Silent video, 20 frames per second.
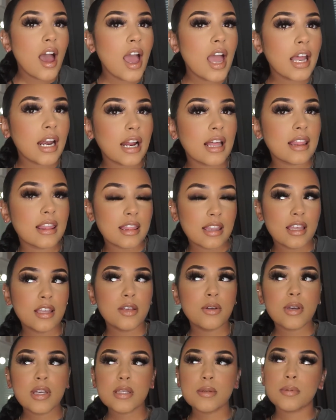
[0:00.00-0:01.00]
and I think
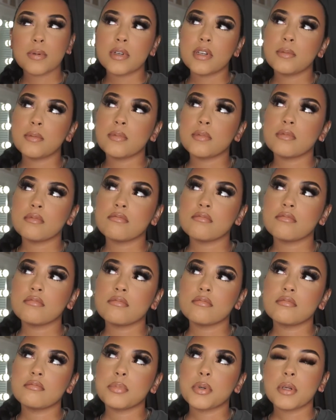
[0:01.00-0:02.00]
you guys are pretty
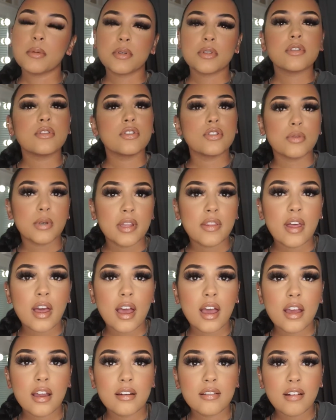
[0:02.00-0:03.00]
much enjoy
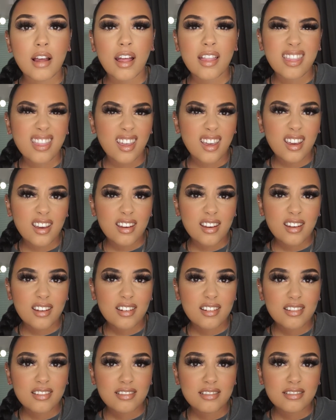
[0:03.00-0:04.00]
that. I think.
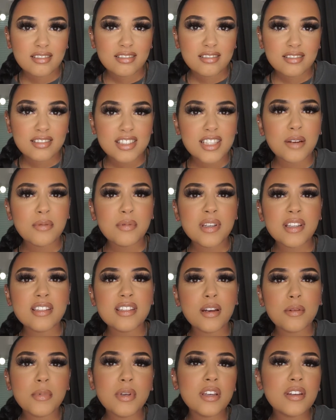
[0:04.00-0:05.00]
Tell
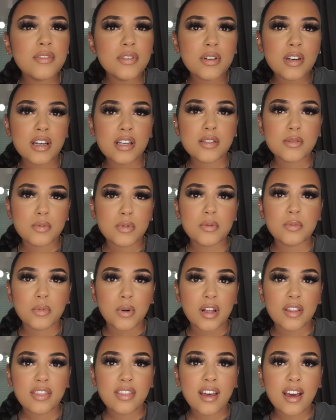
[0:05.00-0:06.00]
me if you guys would
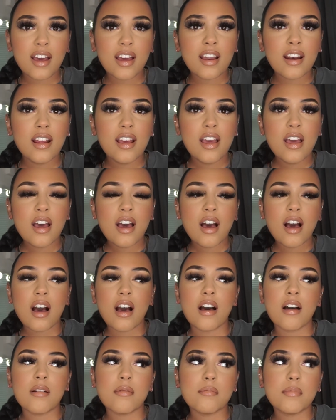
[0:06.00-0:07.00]
want that.
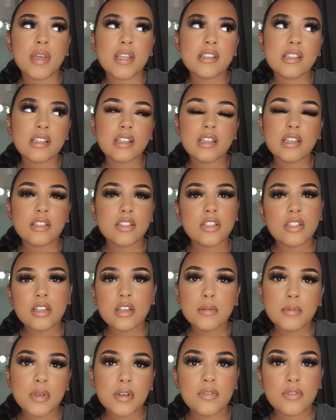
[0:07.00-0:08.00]
Basically, it's just going
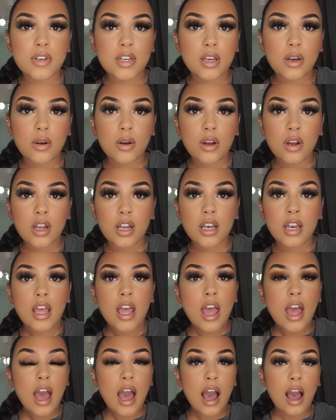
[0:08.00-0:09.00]
to be a video on
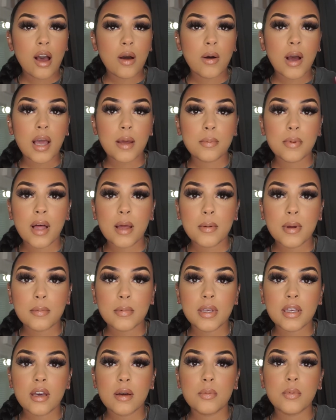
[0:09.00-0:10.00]
how I apply my
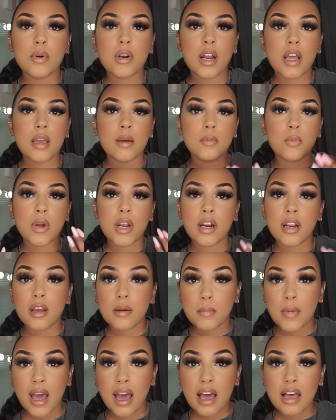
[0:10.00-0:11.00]
makeup when I am wearing a
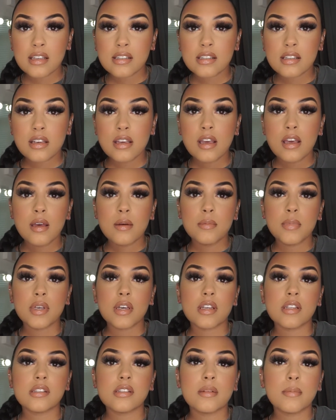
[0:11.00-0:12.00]
mask,
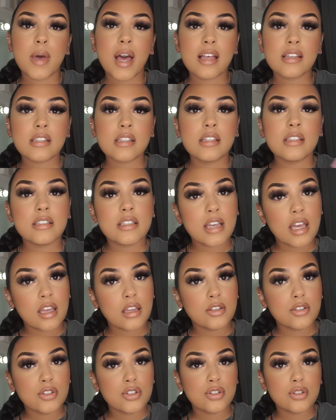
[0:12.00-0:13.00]
because the mask can
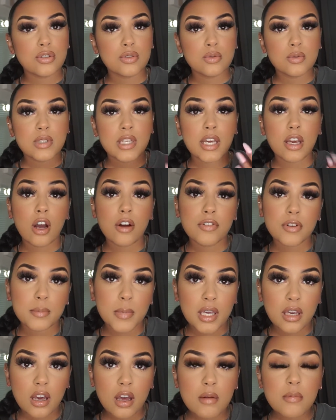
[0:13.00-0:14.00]
tend to take off your
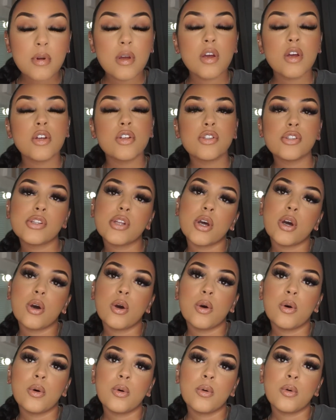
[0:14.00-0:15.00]
makeup.
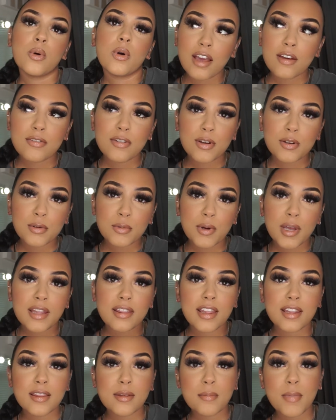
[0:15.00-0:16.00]
So I have found a way
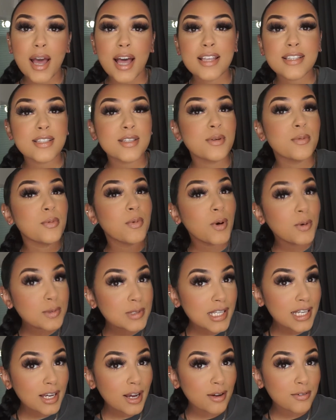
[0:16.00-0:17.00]
that the mask won't
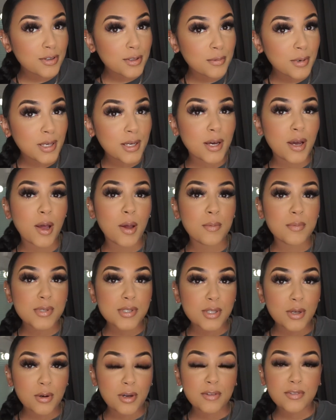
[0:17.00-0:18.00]
take off your makeup.
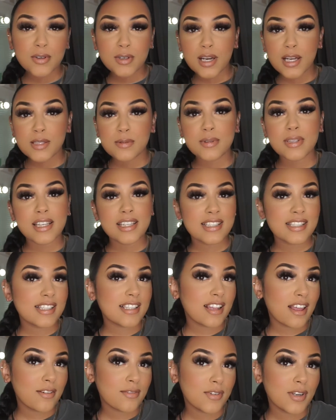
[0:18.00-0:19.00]
So if you guys would like to see
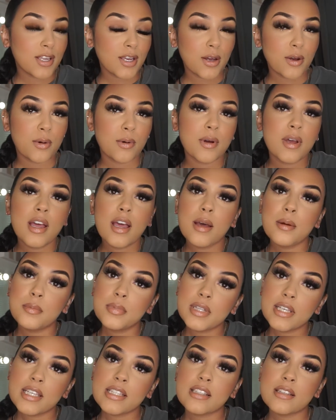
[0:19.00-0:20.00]
that video,
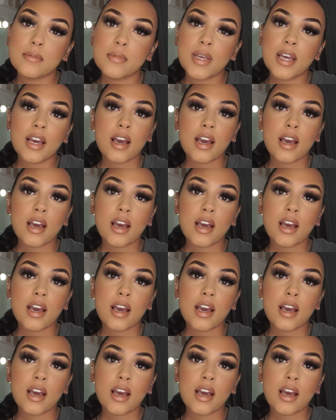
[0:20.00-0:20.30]
please leave me a